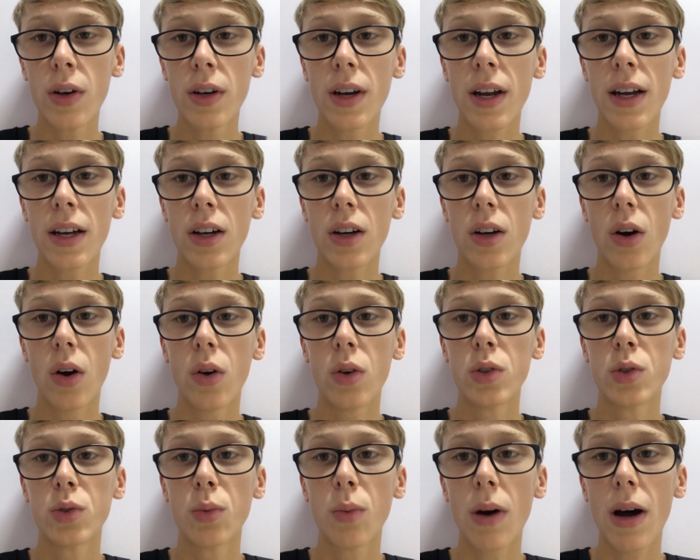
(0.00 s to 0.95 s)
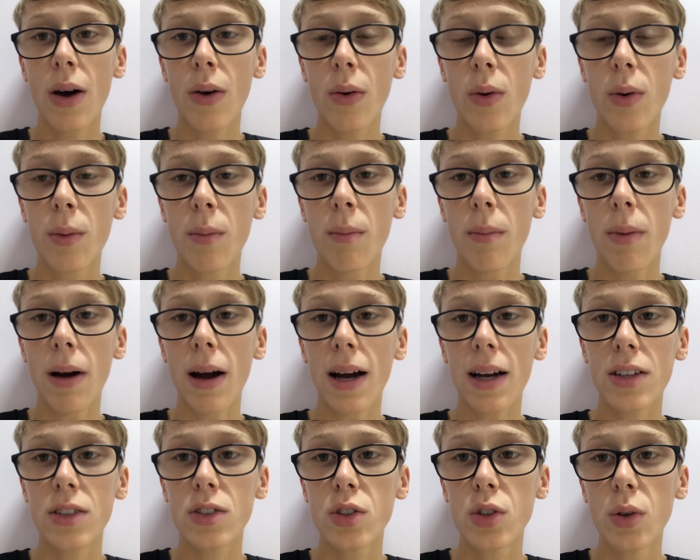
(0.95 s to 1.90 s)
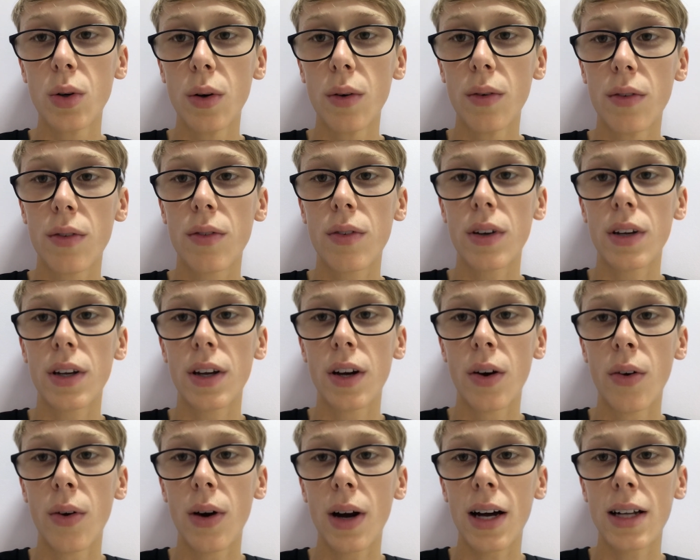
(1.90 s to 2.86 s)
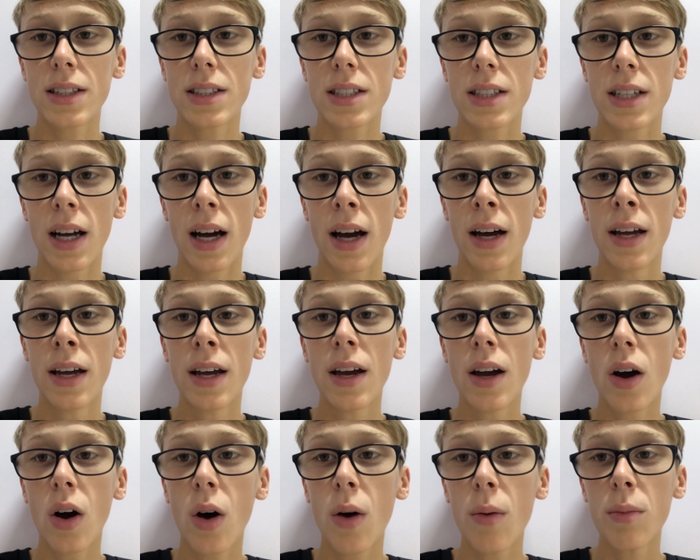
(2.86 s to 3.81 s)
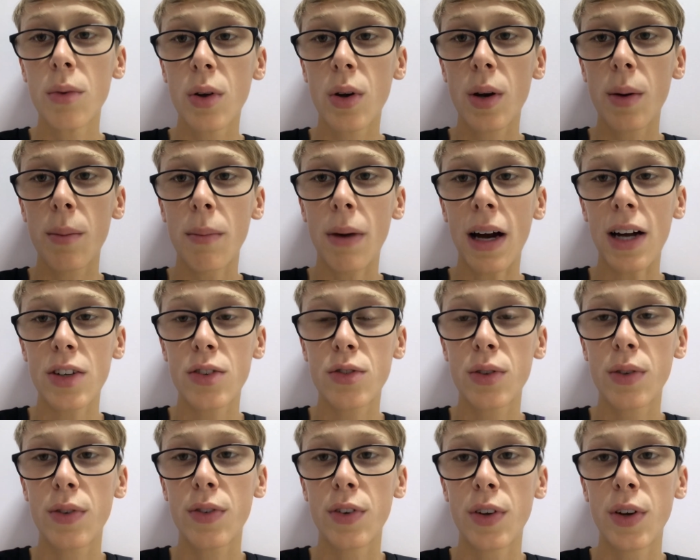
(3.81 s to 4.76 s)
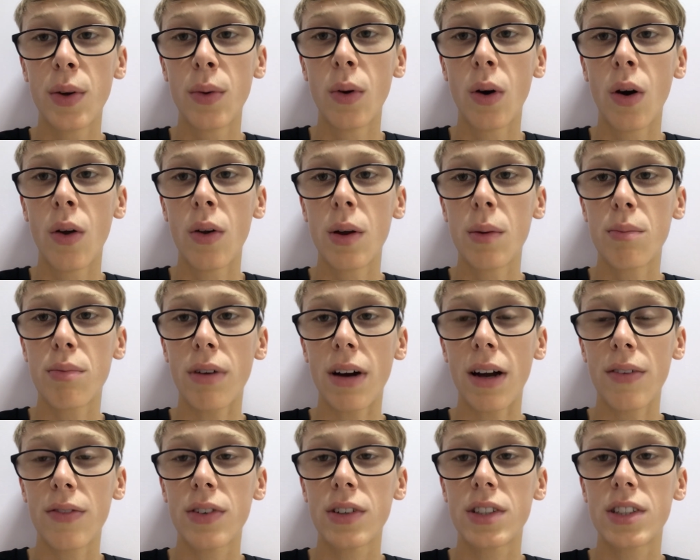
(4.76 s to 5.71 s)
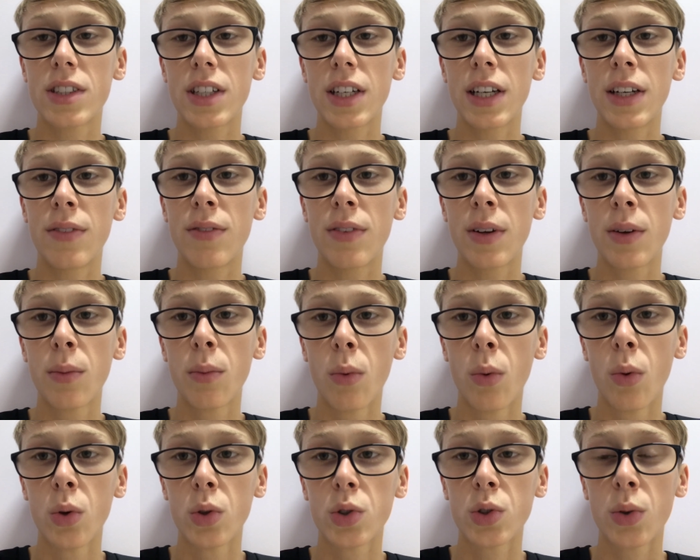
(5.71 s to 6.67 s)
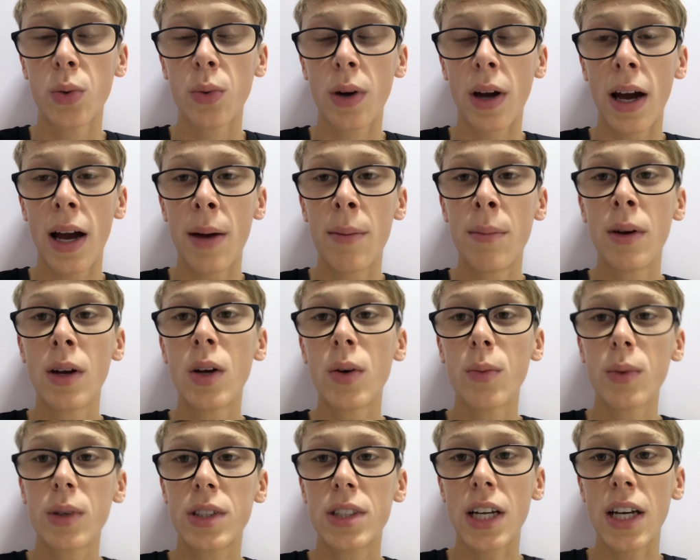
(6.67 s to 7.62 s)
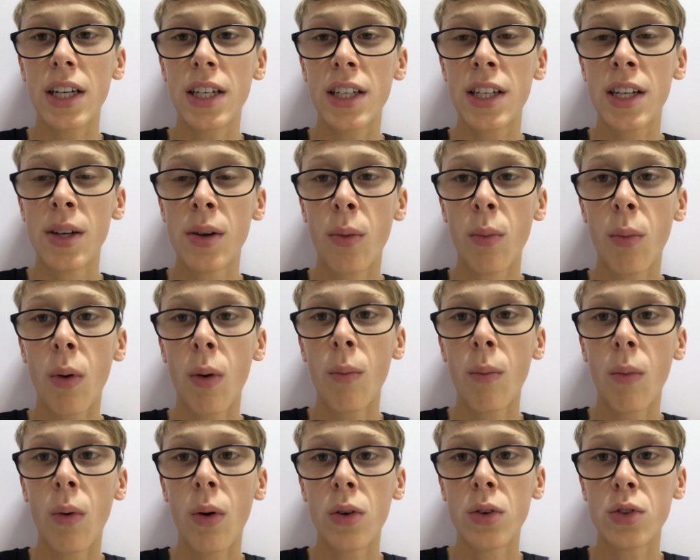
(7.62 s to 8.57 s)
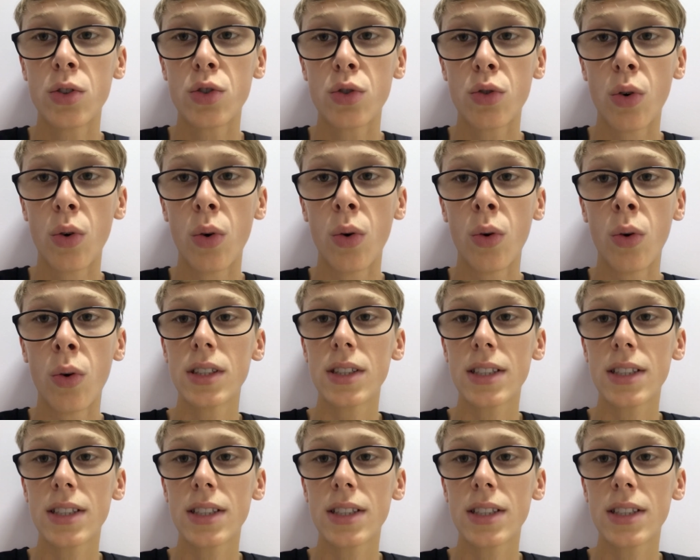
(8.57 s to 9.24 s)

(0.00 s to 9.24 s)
then guys, welcome back to another video, and today I'm doing a match review on the Bradford City v Walsall game, which ended in a 1-1 draw.